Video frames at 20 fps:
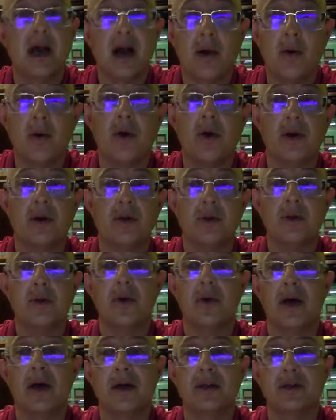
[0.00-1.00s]
Oh, you
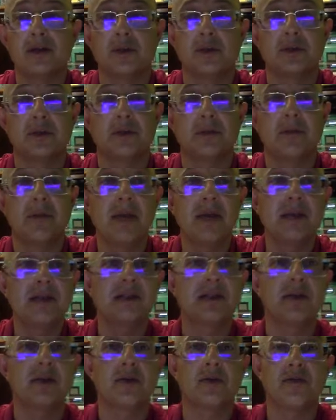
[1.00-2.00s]
know, I saw the
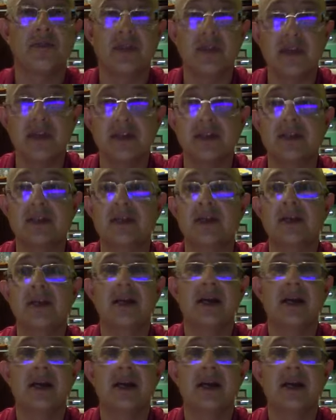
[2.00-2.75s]
painting of his,